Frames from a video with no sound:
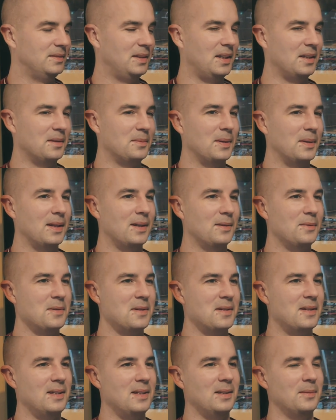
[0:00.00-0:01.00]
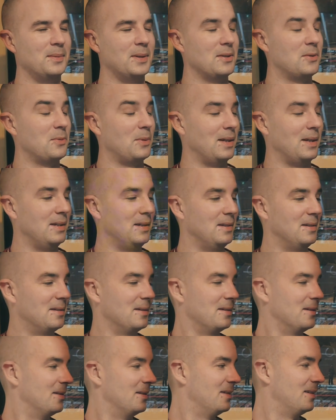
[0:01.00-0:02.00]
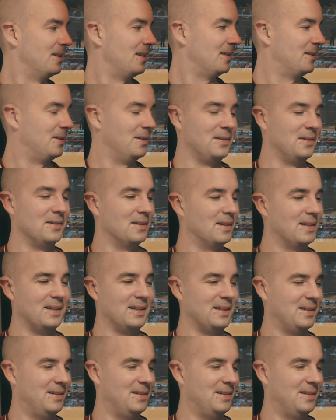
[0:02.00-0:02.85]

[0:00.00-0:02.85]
Yes, but that was nearly about 20 years ago. I couldn't do that now.